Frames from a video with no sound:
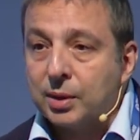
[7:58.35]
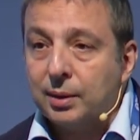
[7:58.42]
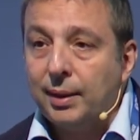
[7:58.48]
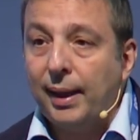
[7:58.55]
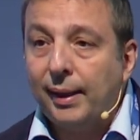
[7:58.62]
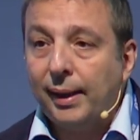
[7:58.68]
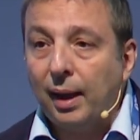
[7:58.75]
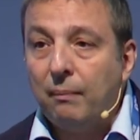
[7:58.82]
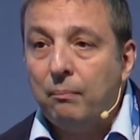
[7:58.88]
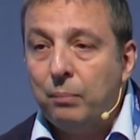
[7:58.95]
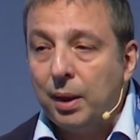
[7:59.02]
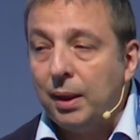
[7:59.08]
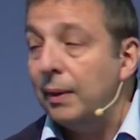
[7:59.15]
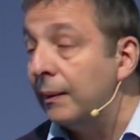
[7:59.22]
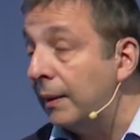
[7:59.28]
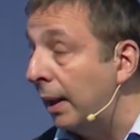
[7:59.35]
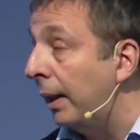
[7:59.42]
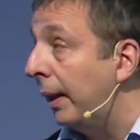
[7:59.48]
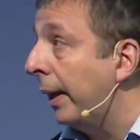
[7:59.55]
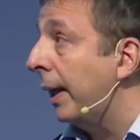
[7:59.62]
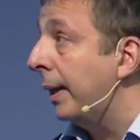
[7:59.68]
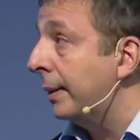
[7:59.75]
They can be
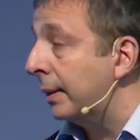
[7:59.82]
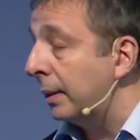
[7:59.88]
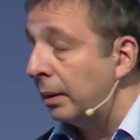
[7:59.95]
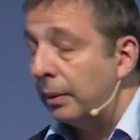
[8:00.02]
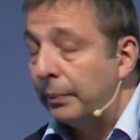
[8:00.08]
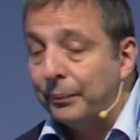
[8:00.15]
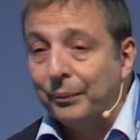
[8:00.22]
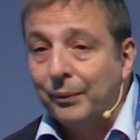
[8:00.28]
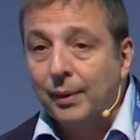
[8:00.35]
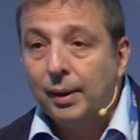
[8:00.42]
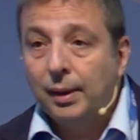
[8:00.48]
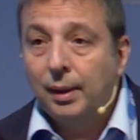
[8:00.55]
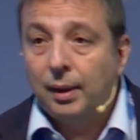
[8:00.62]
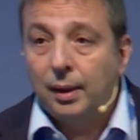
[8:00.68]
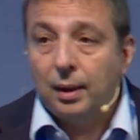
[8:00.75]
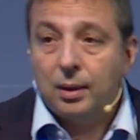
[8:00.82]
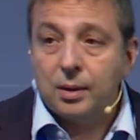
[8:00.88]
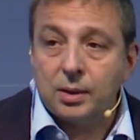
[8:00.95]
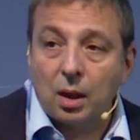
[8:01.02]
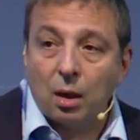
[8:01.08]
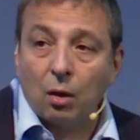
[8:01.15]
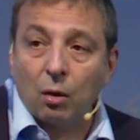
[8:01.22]
delegated. So